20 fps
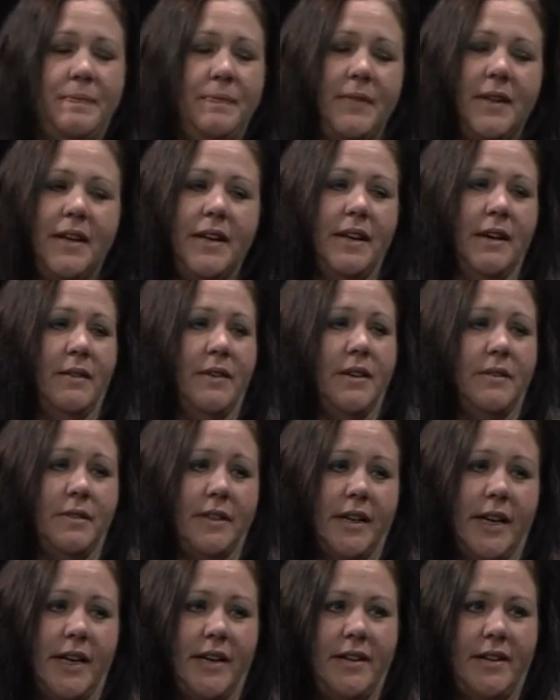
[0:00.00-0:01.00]
you know,
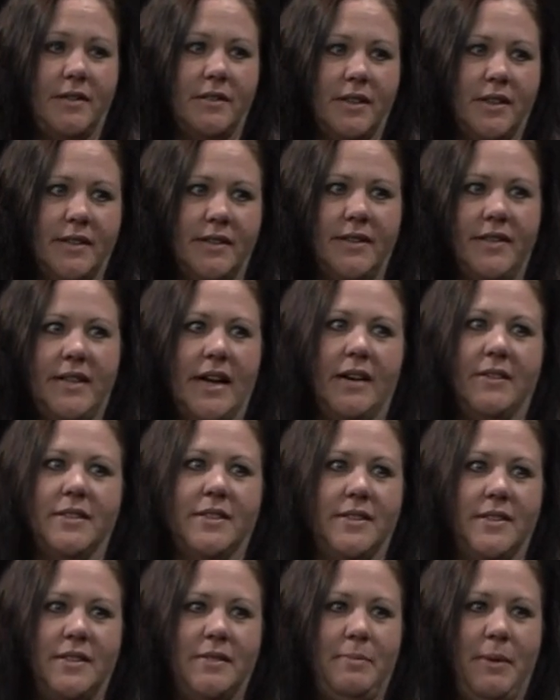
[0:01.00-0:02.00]
overnight there were
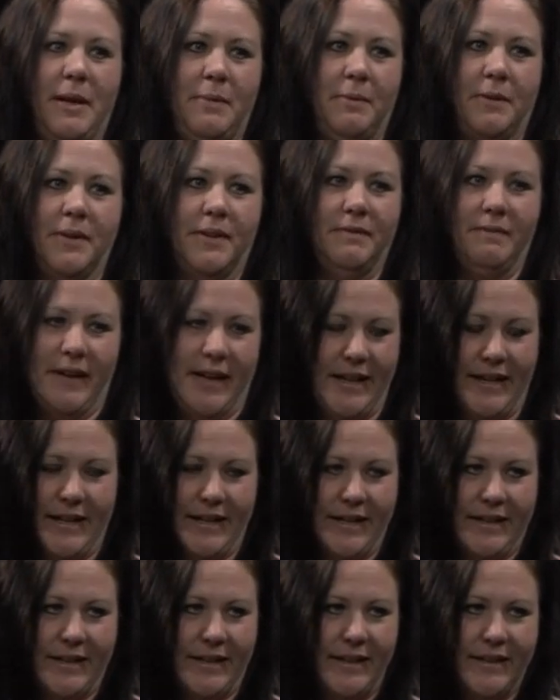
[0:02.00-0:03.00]
thousands of people
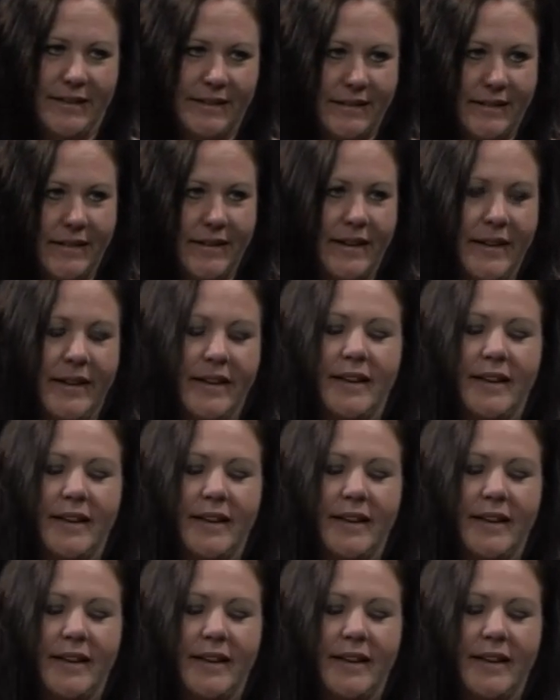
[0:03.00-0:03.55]
invited. And